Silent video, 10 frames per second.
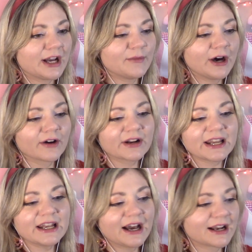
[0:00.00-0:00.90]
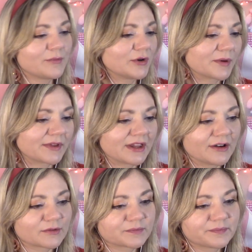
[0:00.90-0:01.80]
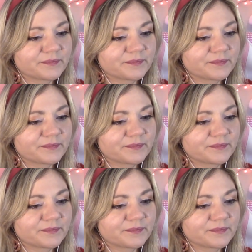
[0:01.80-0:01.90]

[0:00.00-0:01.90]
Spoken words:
I'm already not on board with you.